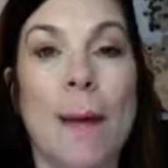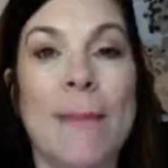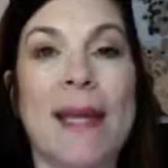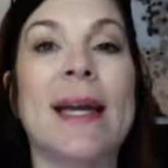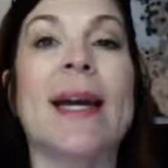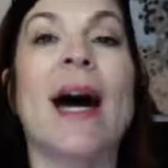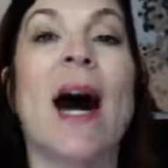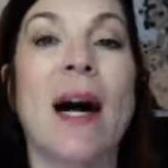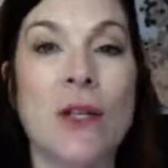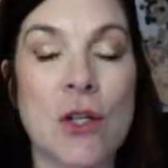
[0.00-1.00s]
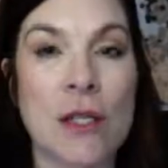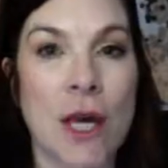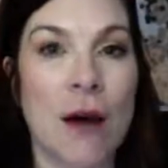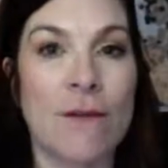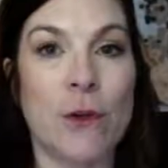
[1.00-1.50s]
be conscious
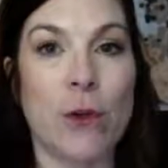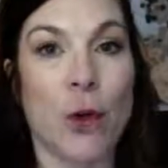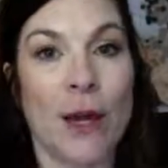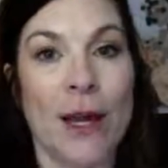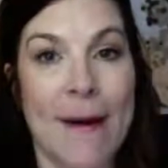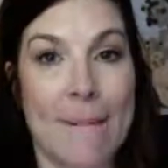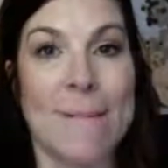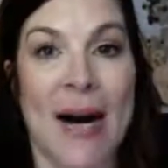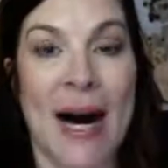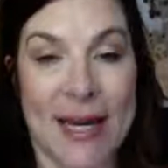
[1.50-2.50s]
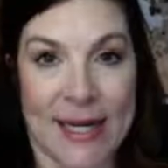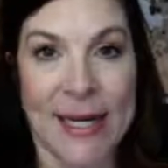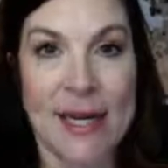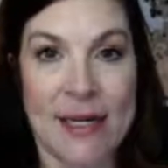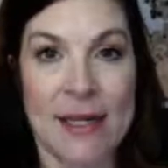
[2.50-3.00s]
of your
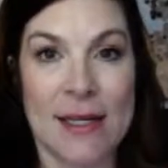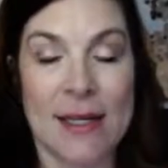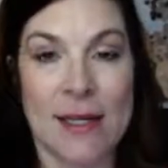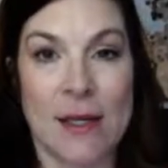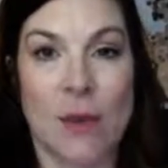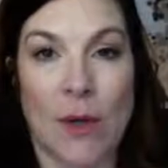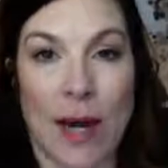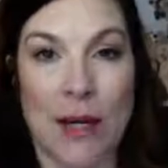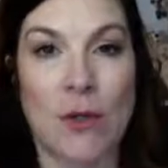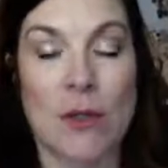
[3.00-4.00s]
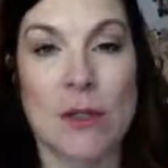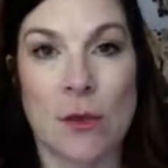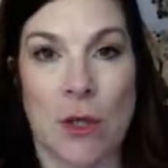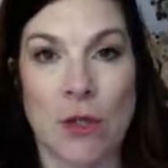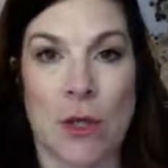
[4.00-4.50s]
body when I ask you this
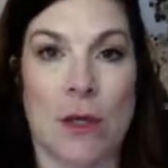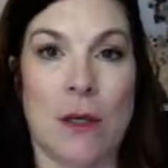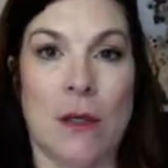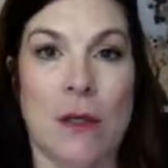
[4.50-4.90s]
question.